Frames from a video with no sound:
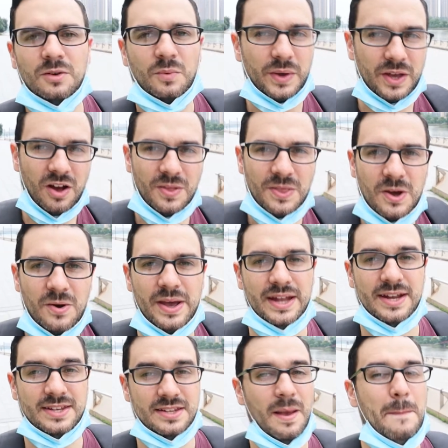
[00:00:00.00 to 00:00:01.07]
We all know it
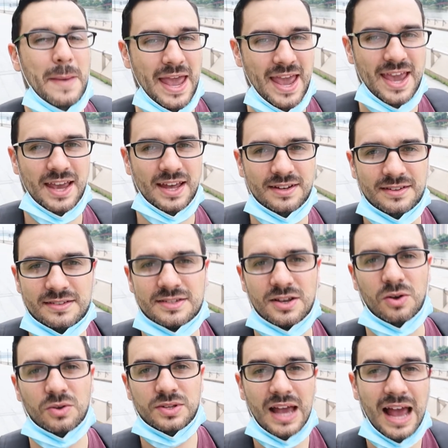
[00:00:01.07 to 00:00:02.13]
is a pain.
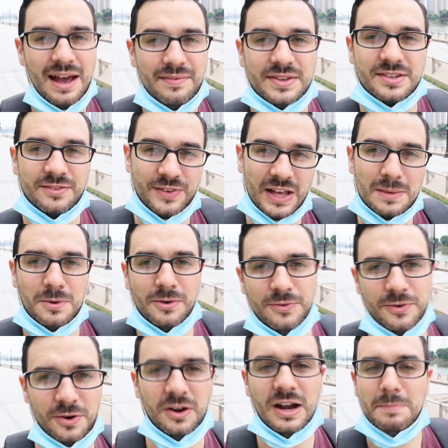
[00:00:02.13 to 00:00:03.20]
So to have this available
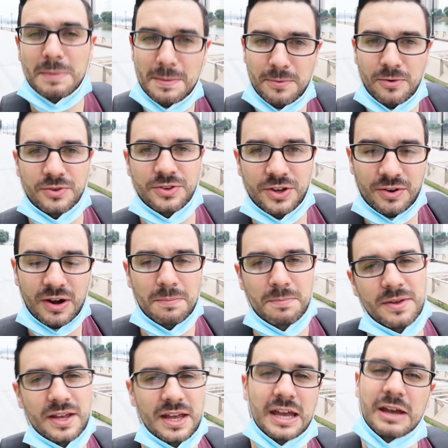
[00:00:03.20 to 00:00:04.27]
for people in Europe,
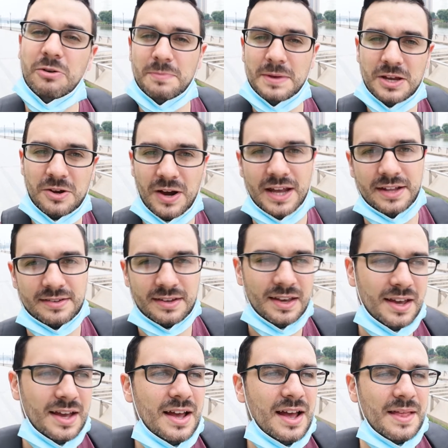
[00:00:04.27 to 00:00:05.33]
it would be great.
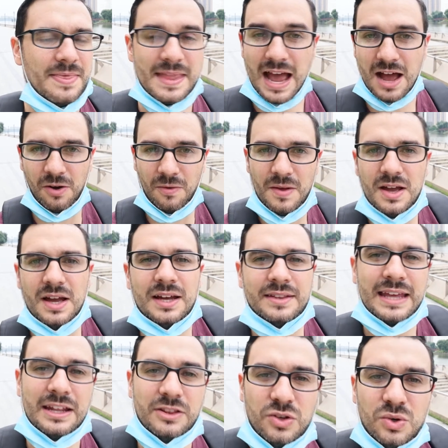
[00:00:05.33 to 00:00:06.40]
Now,
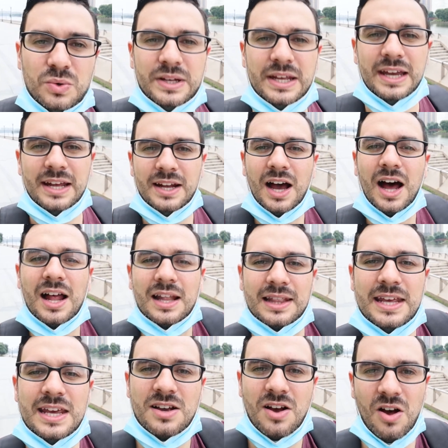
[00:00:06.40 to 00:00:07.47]
they do need a
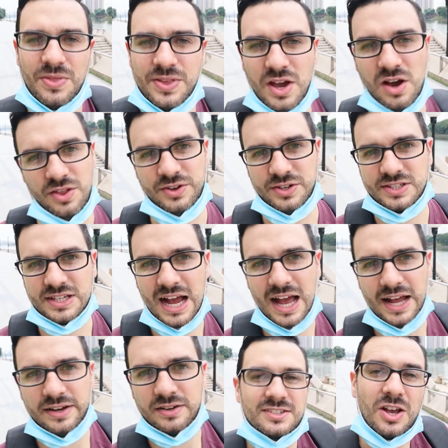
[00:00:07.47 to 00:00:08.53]
link on the other
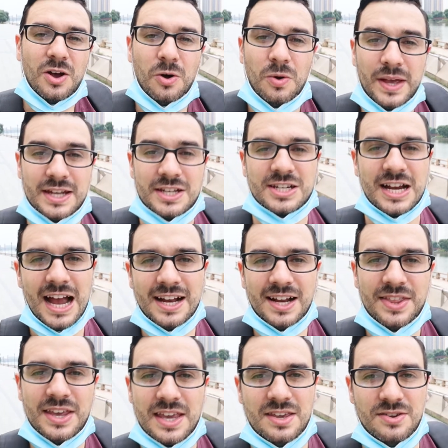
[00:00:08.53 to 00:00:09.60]
side. So in China,
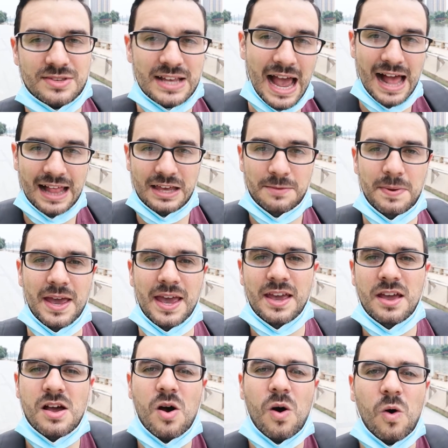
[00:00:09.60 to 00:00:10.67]
they can use
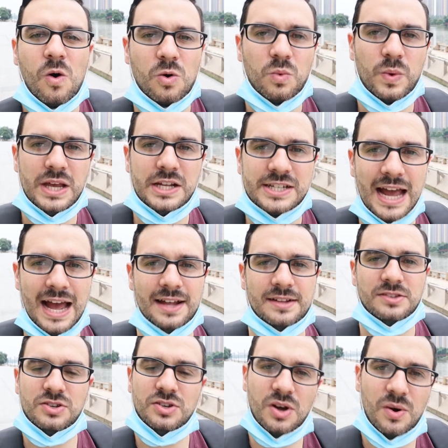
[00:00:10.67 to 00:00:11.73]
Alipay or WeChat
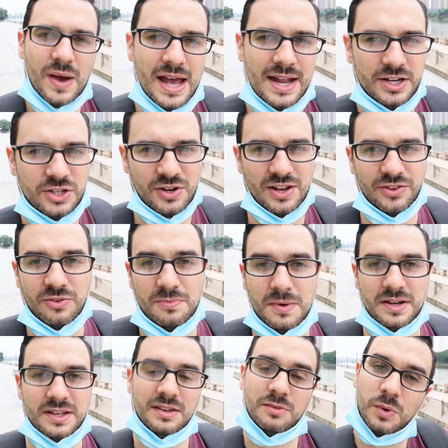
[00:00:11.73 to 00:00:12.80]
to go ahead and transfer
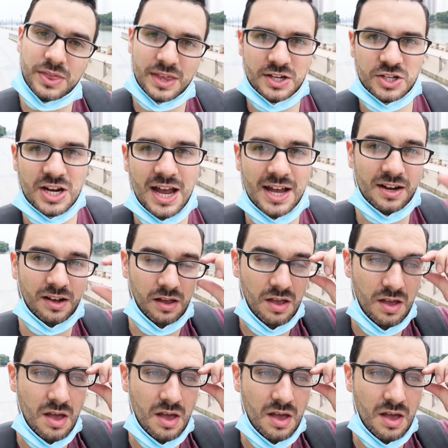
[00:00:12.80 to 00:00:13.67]
money within China.